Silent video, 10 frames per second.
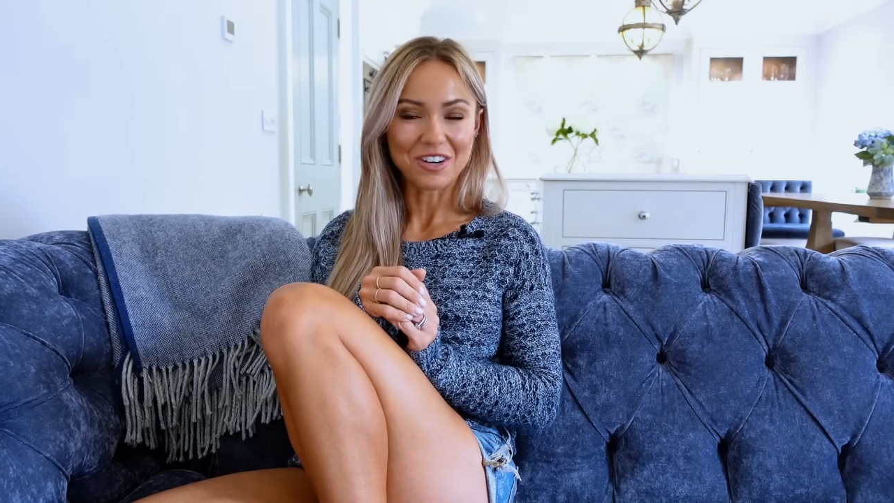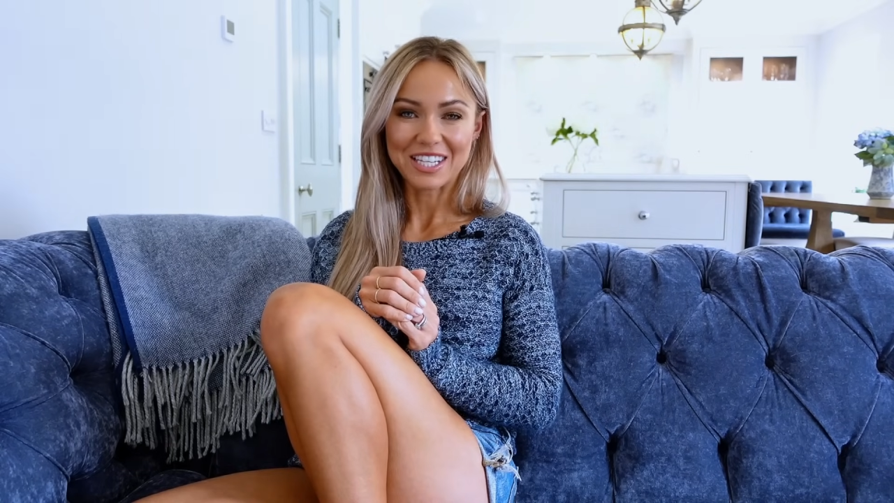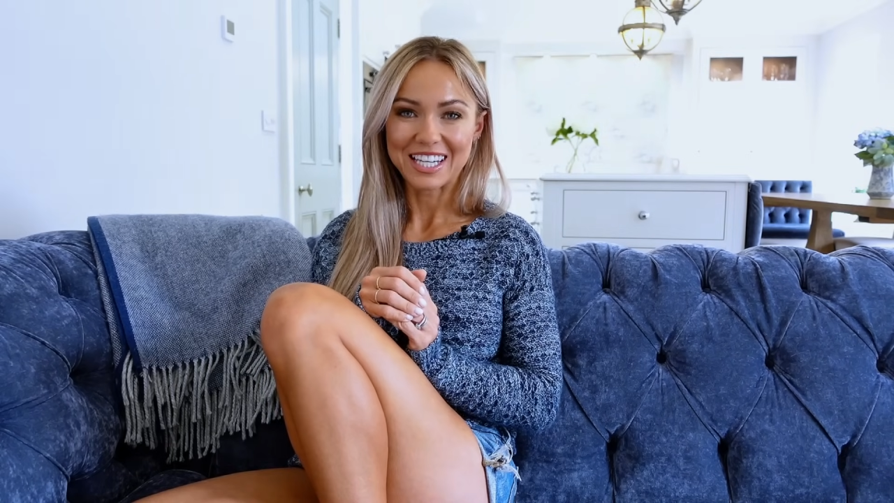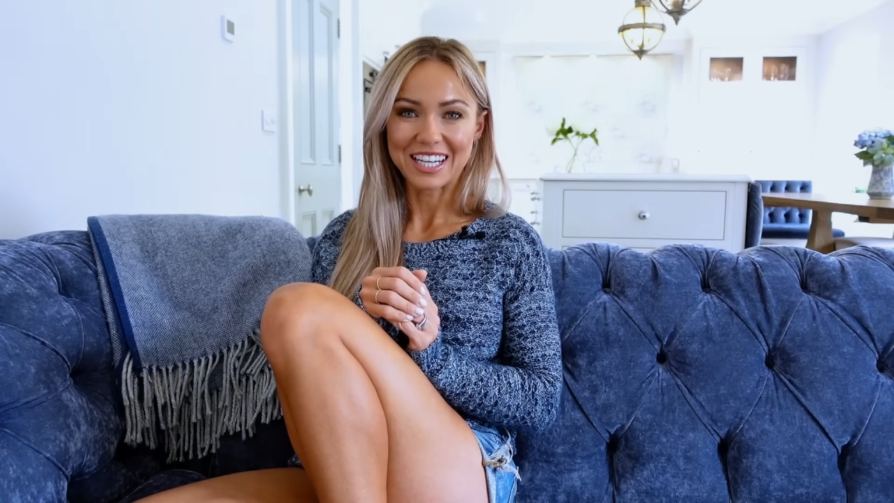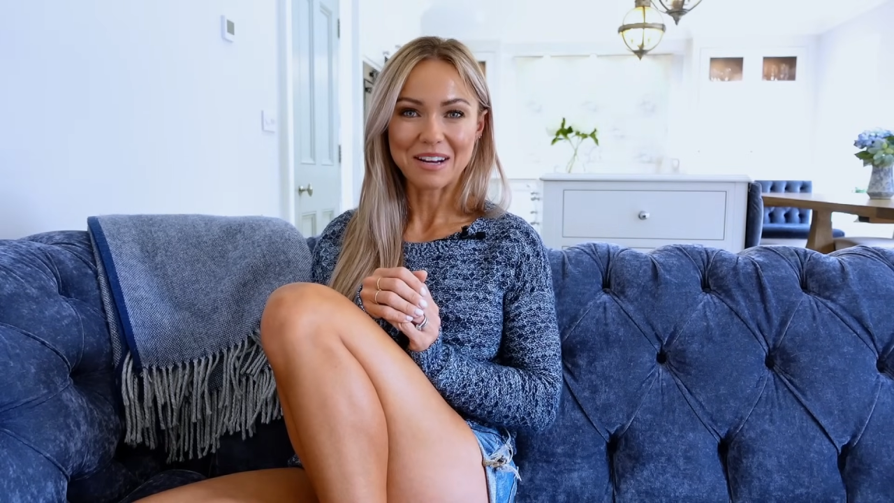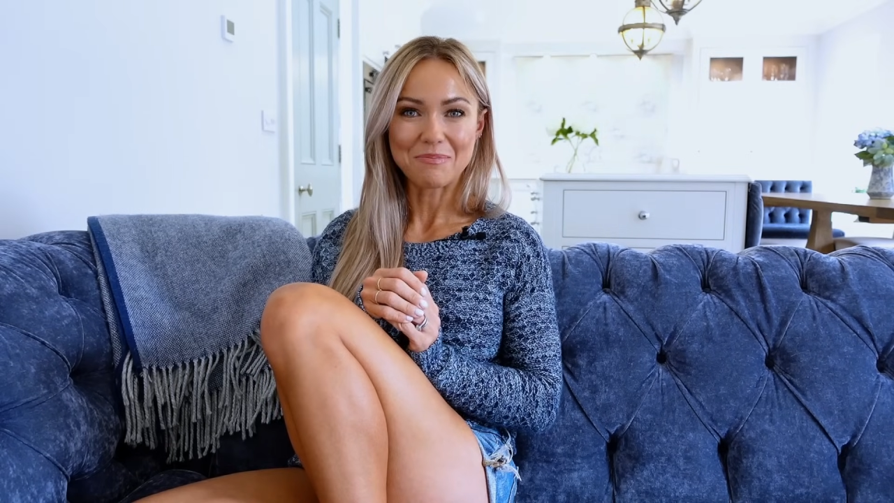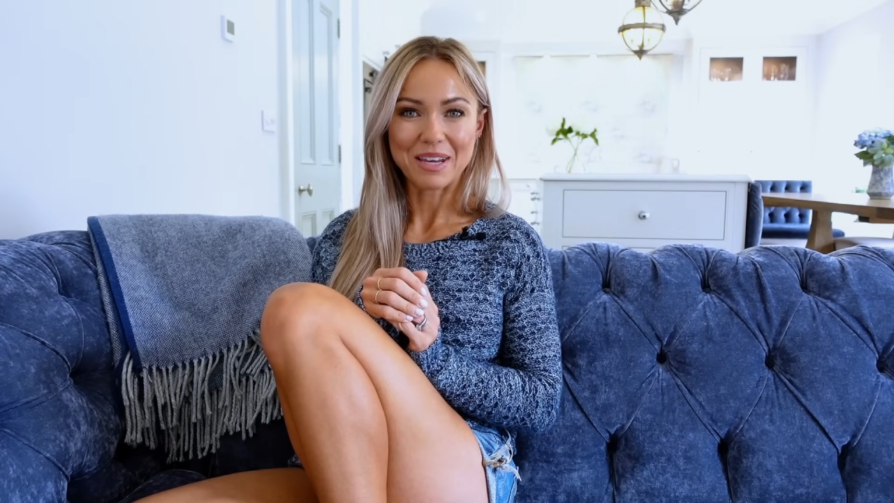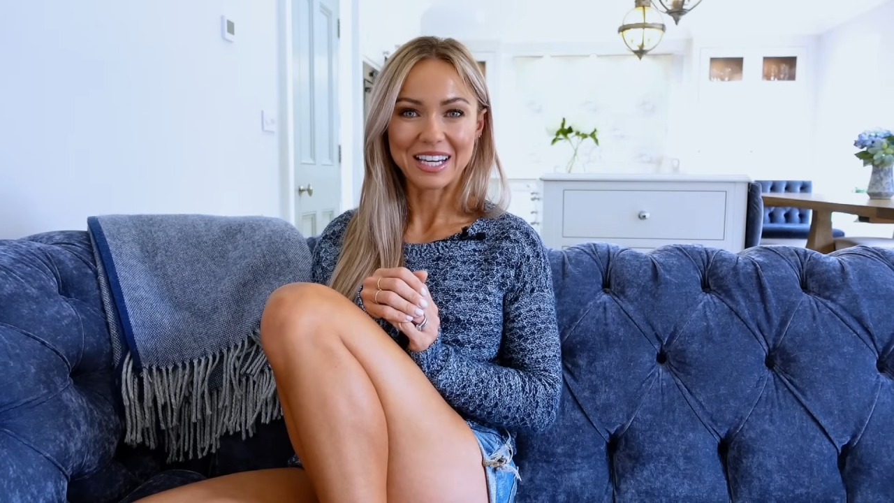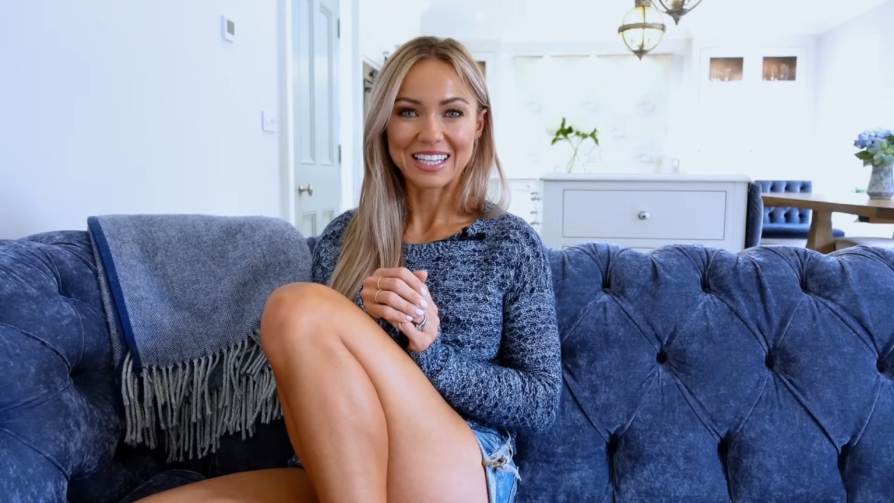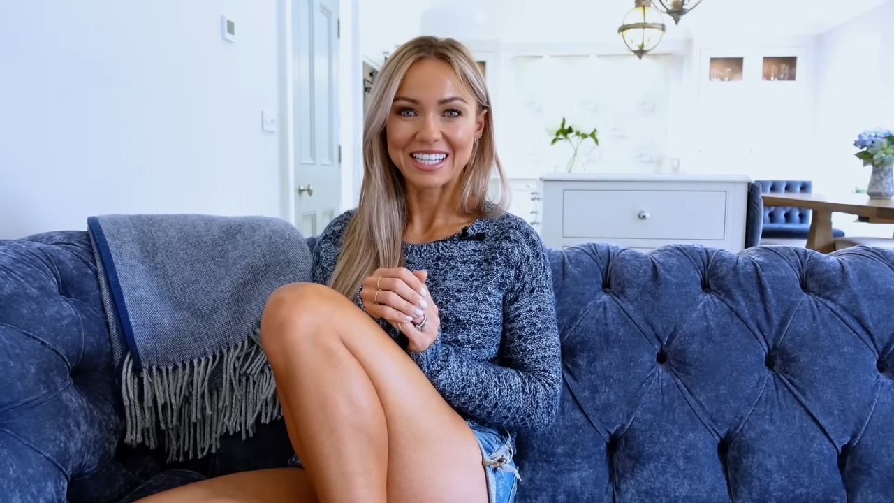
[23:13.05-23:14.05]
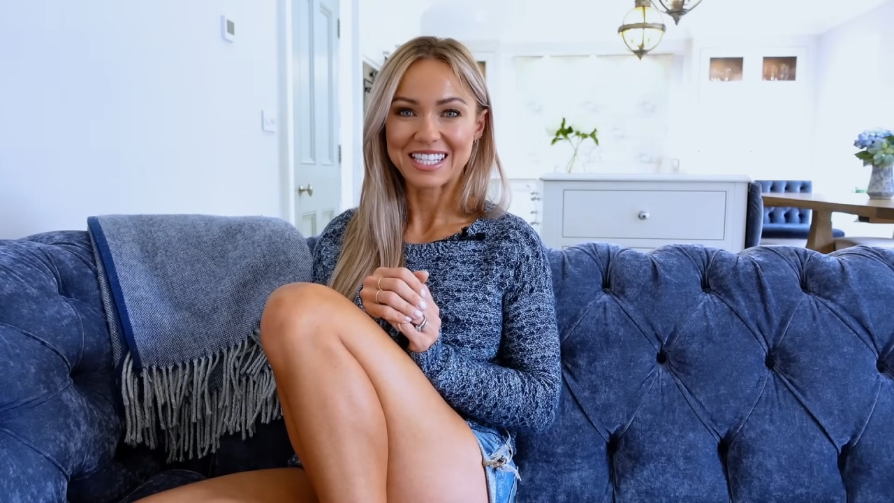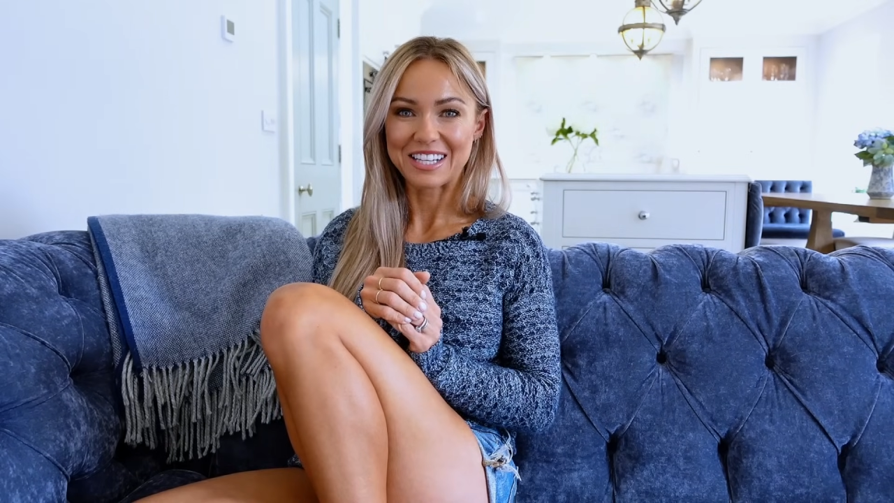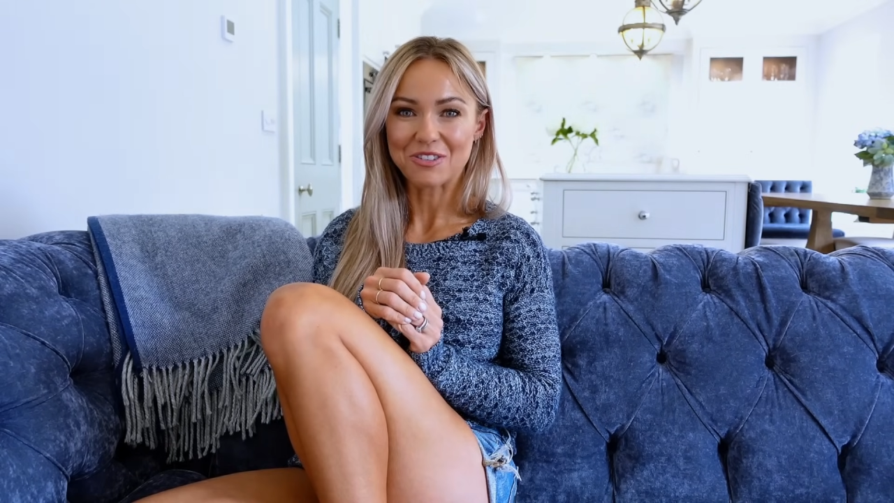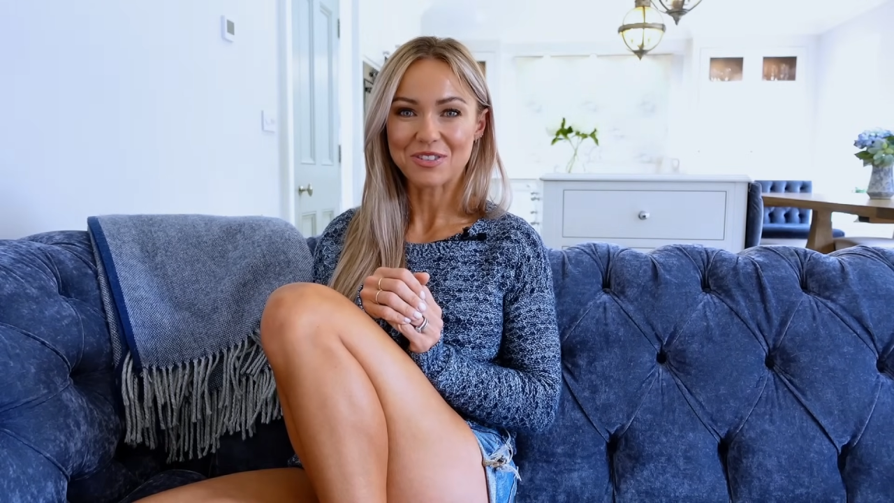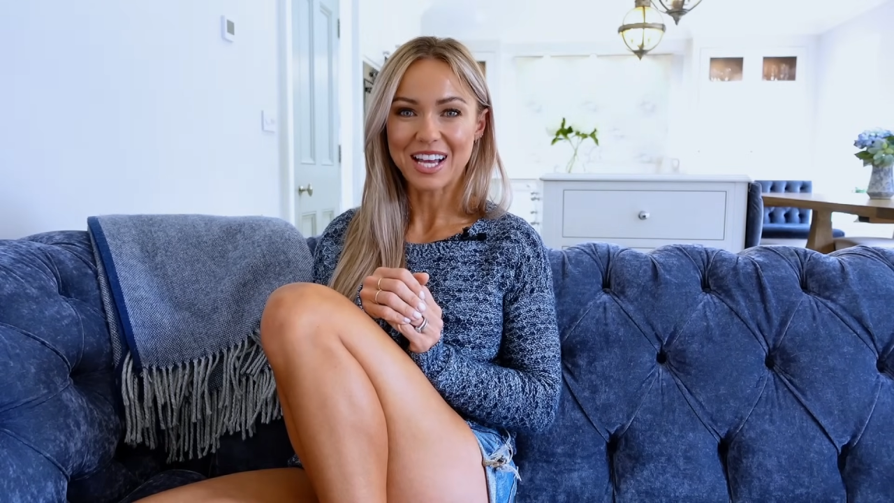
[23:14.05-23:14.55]
on a chicken and bacon
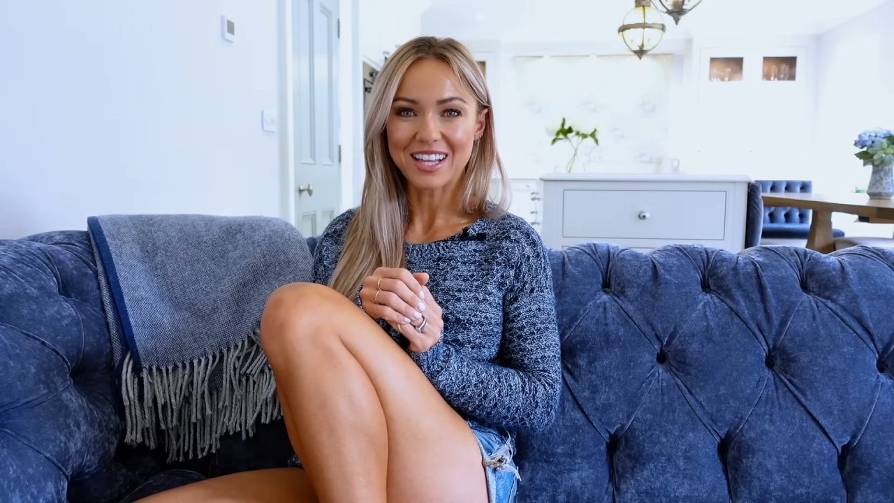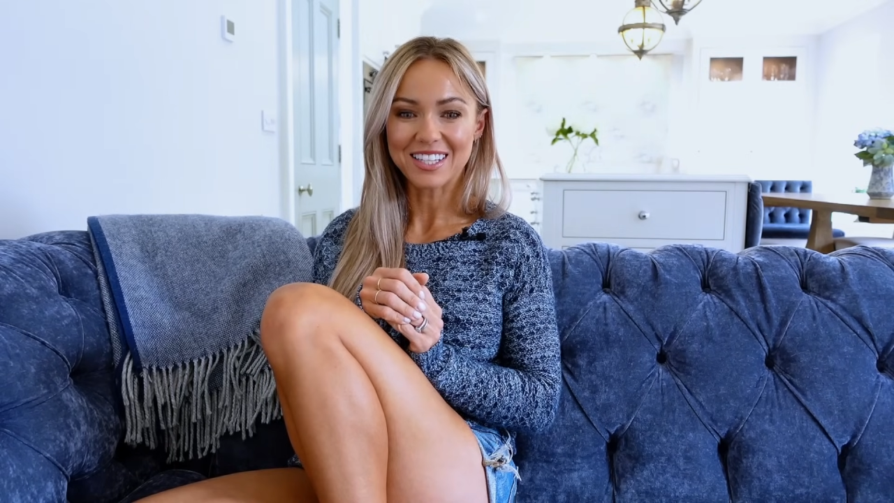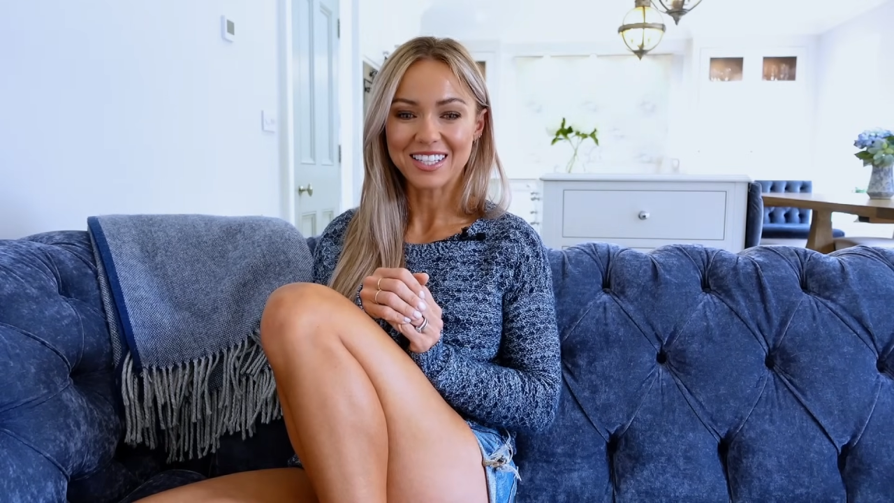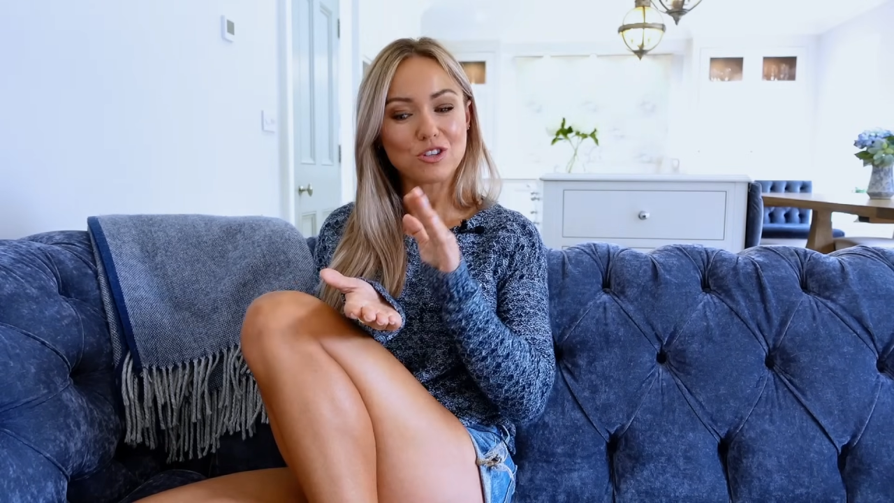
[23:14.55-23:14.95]
Caesar salad.